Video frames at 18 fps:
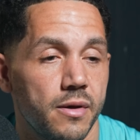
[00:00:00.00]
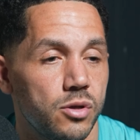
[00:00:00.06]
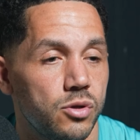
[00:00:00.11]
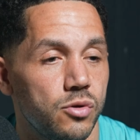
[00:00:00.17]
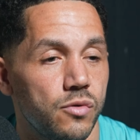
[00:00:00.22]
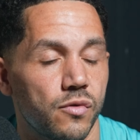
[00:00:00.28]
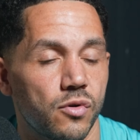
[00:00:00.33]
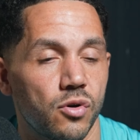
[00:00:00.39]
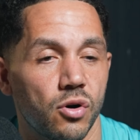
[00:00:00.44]

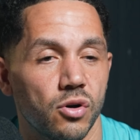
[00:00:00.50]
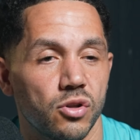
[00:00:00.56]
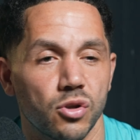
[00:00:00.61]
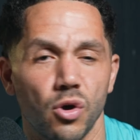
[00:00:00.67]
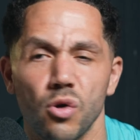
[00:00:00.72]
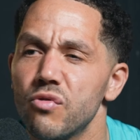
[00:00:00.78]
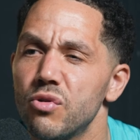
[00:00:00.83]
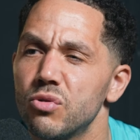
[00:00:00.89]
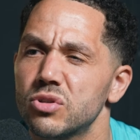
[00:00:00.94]
You've got
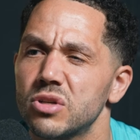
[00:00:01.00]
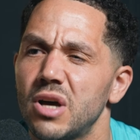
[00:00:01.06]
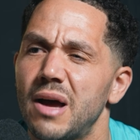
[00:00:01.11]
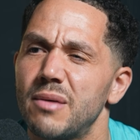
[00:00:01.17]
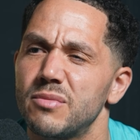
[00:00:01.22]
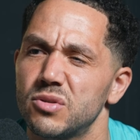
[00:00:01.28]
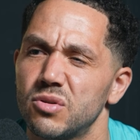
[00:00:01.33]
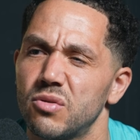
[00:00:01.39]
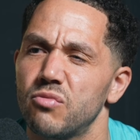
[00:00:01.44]
no real
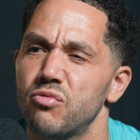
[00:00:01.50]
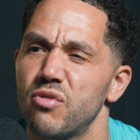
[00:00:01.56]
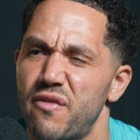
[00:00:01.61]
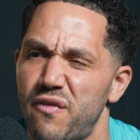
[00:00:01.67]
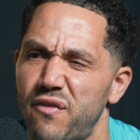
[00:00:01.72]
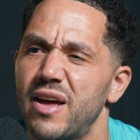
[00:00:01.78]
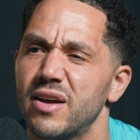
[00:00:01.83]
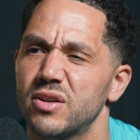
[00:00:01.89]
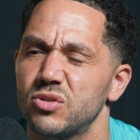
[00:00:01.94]
time to
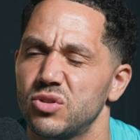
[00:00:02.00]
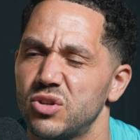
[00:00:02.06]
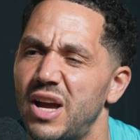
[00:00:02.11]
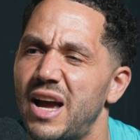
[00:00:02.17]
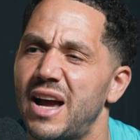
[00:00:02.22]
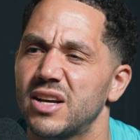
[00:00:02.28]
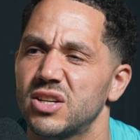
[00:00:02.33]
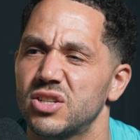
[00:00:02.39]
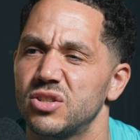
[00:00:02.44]
reflect on
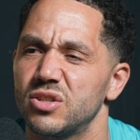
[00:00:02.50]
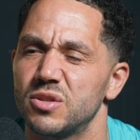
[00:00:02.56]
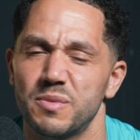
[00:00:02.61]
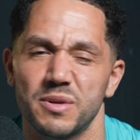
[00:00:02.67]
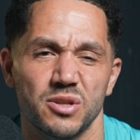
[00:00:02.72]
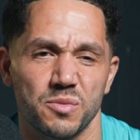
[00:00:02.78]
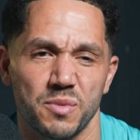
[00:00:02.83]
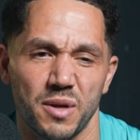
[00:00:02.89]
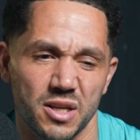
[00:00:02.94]
your actions
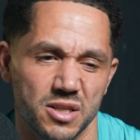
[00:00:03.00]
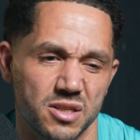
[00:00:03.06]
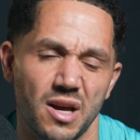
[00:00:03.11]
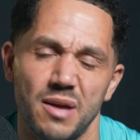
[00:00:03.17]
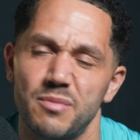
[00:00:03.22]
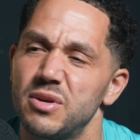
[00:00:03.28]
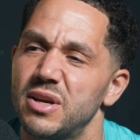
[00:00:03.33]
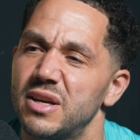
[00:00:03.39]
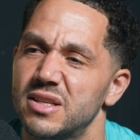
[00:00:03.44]
because by the
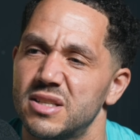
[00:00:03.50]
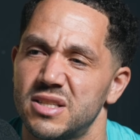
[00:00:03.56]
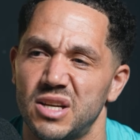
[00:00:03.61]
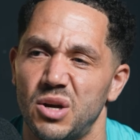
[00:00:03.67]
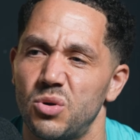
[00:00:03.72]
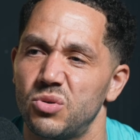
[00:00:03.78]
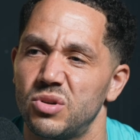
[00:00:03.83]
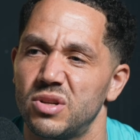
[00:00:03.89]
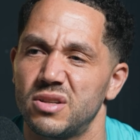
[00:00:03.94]
time you get
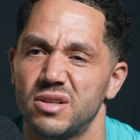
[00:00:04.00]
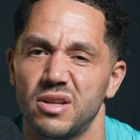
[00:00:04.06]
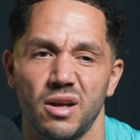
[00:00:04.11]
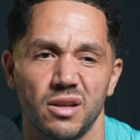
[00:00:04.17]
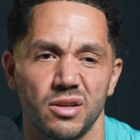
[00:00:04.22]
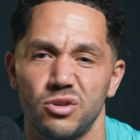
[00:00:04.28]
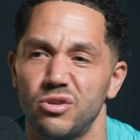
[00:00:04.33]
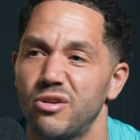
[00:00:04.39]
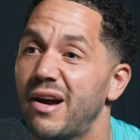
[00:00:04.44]
settled and
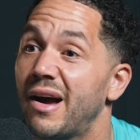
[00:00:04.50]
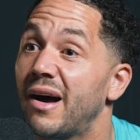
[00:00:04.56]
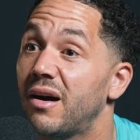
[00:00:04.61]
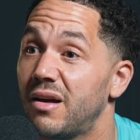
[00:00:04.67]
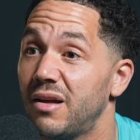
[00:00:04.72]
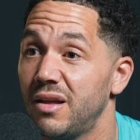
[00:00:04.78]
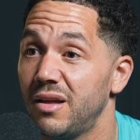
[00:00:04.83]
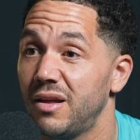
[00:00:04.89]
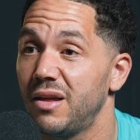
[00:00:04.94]
done, you're
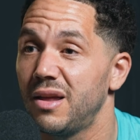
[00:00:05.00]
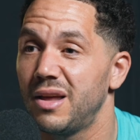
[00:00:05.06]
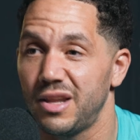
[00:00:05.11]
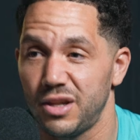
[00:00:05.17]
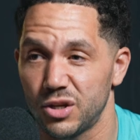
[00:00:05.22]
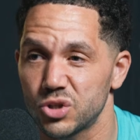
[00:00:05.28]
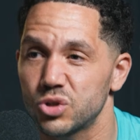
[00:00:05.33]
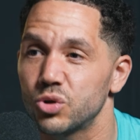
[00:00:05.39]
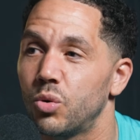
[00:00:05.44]
out
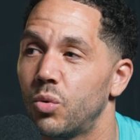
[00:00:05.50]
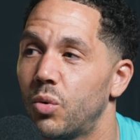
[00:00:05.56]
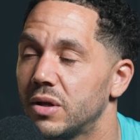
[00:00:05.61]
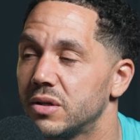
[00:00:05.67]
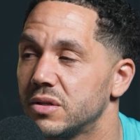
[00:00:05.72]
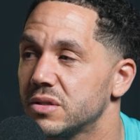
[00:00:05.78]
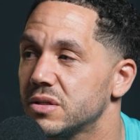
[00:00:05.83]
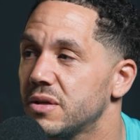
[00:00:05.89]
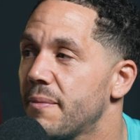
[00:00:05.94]
in the short
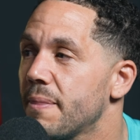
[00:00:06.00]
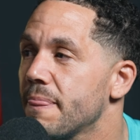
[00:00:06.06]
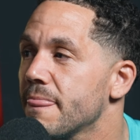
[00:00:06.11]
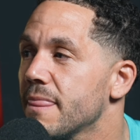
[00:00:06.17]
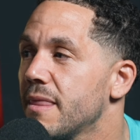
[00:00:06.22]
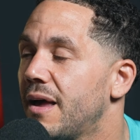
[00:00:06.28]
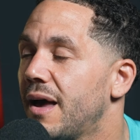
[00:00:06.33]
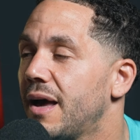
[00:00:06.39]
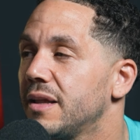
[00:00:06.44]
ones
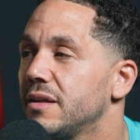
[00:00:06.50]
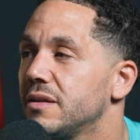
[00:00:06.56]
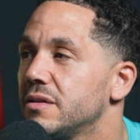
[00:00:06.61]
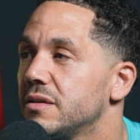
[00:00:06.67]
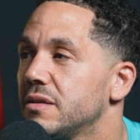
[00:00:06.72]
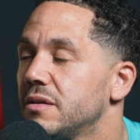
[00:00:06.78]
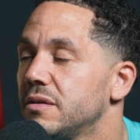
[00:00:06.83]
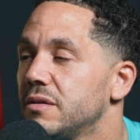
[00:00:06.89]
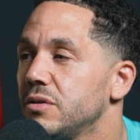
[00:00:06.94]

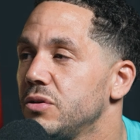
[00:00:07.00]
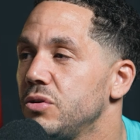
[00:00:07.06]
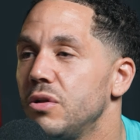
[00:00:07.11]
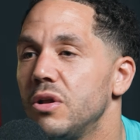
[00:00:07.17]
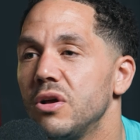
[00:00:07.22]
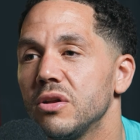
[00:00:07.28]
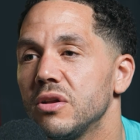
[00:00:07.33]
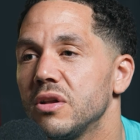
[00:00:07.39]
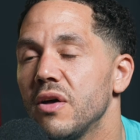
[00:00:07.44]
and you
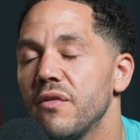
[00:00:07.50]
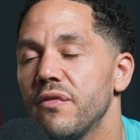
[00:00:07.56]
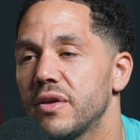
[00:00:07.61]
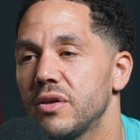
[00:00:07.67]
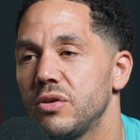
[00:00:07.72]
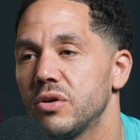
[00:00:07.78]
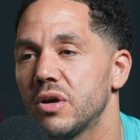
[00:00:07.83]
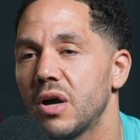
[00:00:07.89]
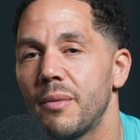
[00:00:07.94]
learn
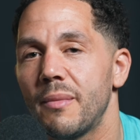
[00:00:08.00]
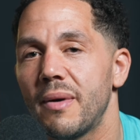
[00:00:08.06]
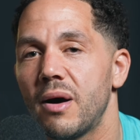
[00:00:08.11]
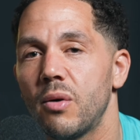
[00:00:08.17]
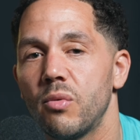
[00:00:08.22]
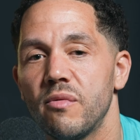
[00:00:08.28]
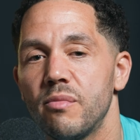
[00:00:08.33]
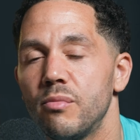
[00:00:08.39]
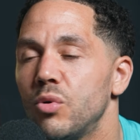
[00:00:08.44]
nothing. You come
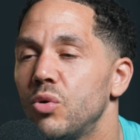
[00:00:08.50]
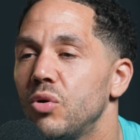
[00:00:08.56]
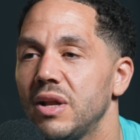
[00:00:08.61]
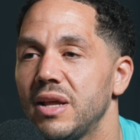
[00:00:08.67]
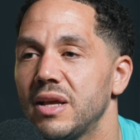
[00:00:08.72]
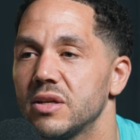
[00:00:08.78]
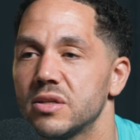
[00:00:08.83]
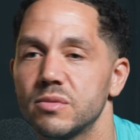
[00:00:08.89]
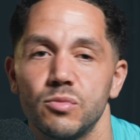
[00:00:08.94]
out with more
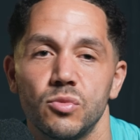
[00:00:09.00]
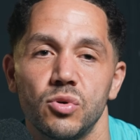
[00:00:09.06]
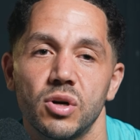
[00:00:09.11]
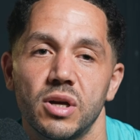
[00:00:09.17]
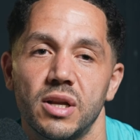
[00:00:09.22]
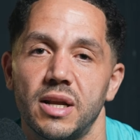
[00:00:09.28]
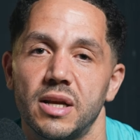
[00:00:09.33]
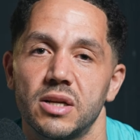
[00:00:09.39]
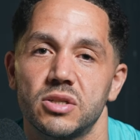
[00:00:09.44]
links, more
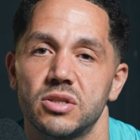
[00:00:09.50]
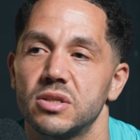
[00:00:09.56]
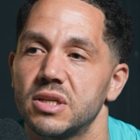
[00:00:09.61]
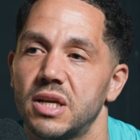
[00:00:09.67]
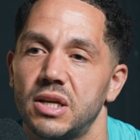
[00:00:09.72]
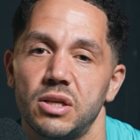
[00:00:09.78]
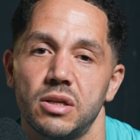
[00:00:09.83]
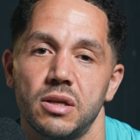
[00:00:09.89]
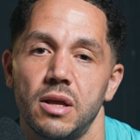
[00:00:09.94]
connections,
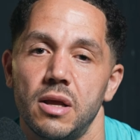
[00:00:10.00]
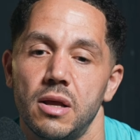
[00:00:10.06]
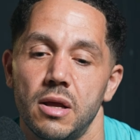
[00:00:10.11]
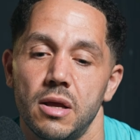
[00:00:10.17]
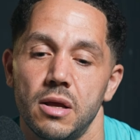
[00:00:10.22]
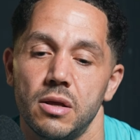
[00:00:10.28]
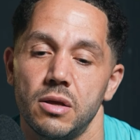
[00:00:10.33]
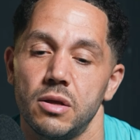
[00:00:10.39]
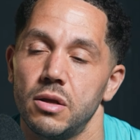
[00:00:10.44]
and
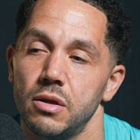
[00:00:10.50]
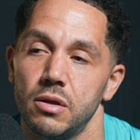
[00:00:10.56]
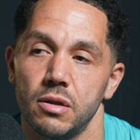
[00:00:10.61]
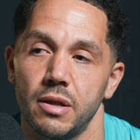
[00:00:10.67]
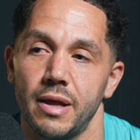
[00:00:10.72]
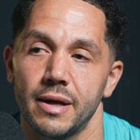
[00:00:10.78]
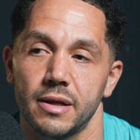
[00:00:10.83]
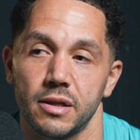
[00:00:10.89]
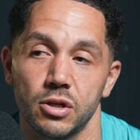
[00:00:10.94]

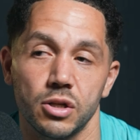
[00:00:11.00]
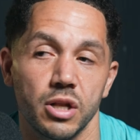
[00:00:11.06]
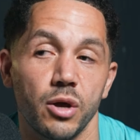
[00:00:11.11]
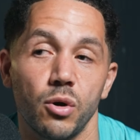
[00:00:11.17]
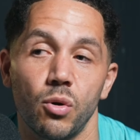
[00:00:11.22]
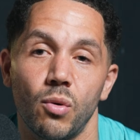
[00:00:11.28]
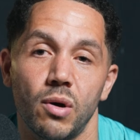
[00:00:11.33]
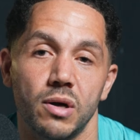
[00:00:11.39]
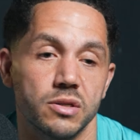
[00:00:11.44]
like the
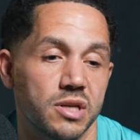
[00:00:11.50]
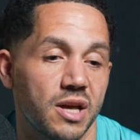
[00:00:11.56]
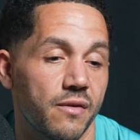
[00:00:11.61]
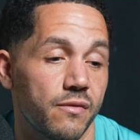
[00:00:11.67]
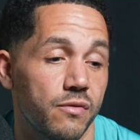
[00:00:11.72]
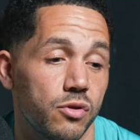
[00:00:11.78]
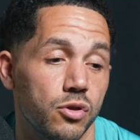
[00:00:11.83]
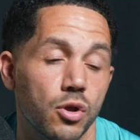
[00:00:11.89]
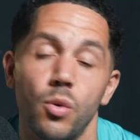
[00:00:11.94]
little ones
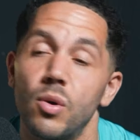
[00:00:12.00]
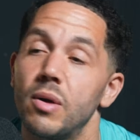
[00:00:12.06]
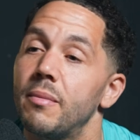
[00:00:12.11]
have no